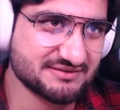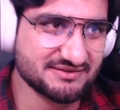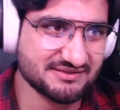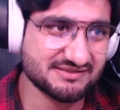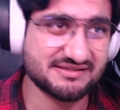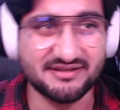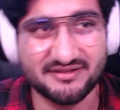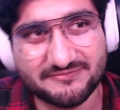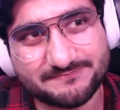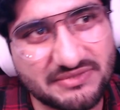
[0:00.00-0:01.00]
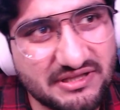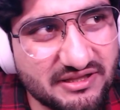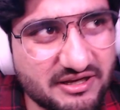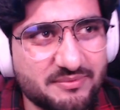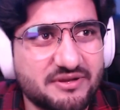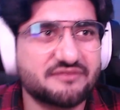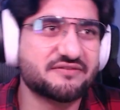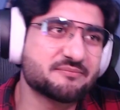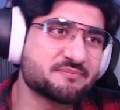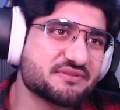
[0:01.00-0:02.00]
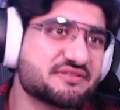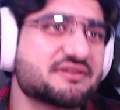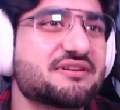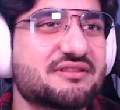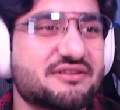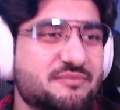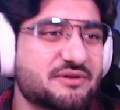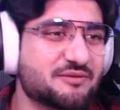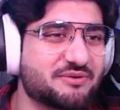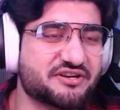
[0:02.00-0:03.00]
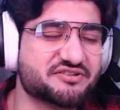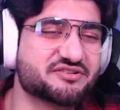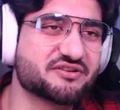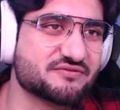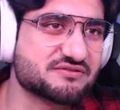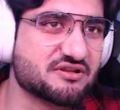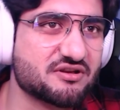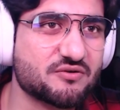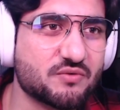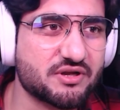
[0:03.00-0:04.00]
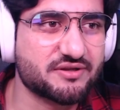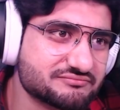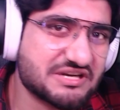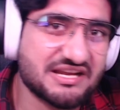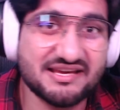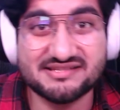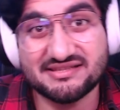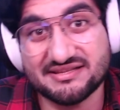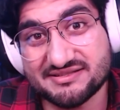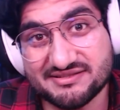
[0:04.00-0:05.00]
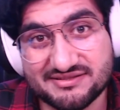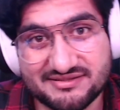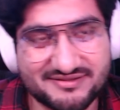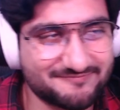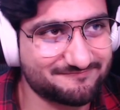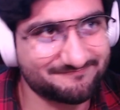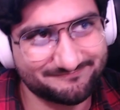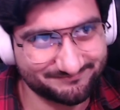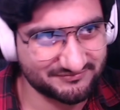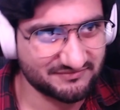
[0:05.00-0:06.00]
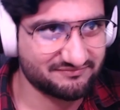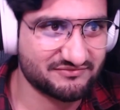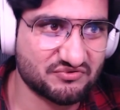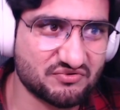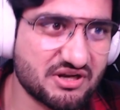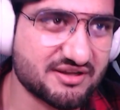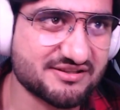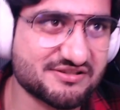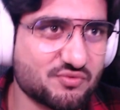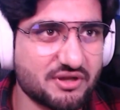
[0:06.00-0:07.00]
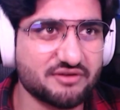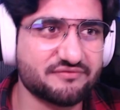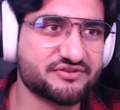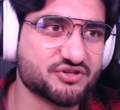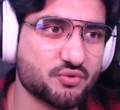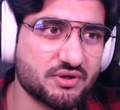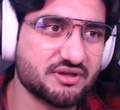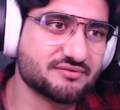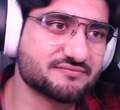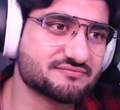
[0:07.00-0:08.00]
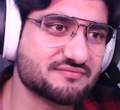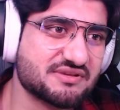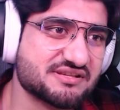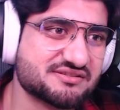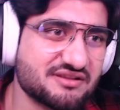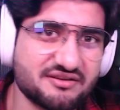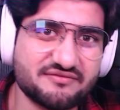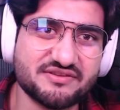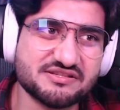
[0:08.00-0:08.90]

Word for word: Still, a little bit of empathy, a little bit of passion goes a long way. But I guess that's just Rocket's way of showing his love, his